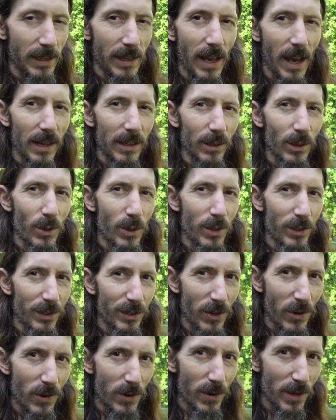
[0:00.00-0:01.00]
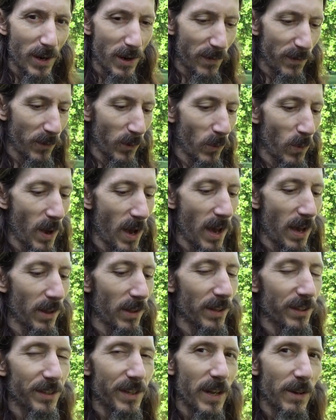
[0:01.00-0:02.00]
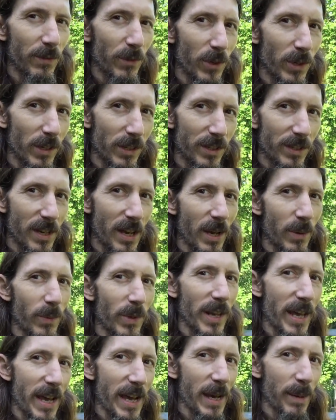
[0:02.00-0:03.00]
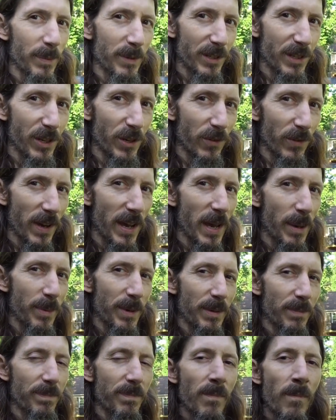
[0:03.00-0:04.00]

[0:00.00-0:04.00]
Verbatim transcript: Got a little concerned there for a while. It's never a good sign when that happens to your rabbit.